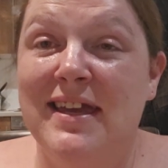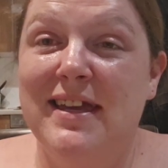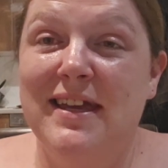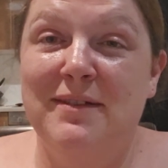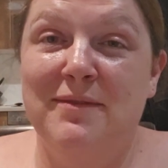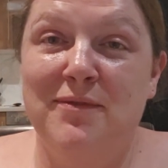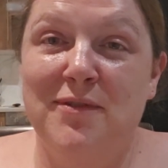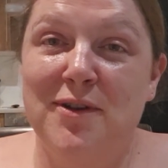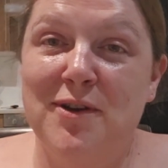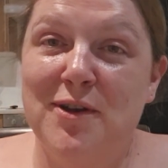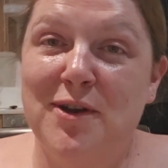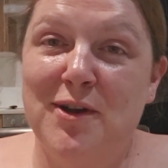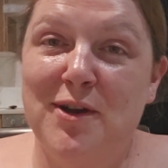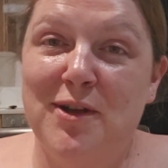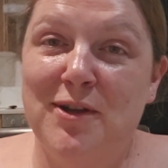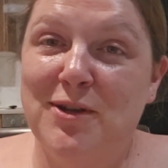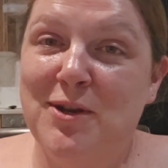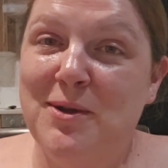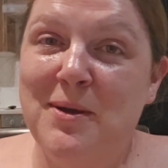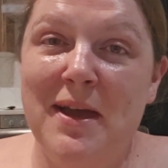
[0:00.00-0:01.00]
if
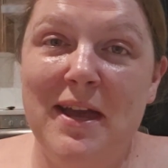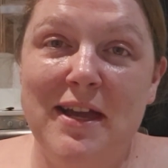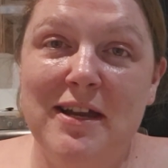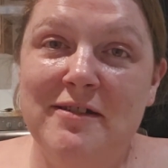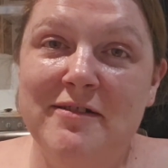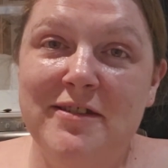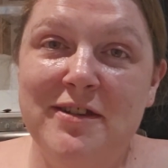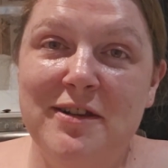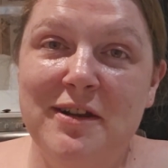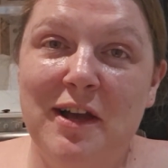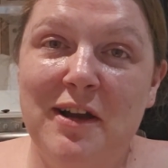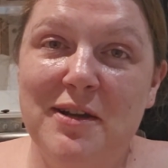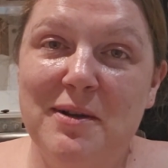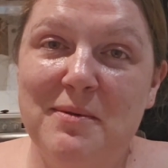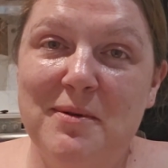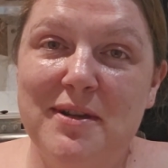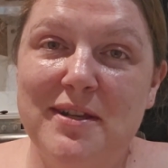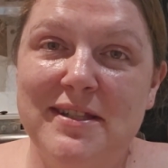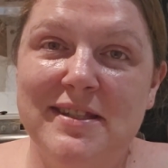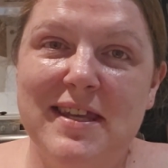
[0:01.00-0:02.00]
you're new here and you like
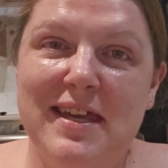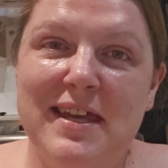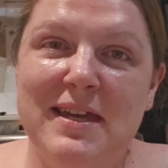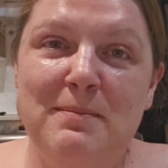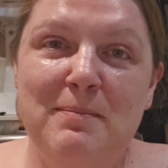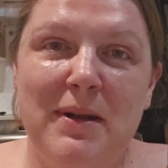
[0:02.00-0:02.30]
what you see,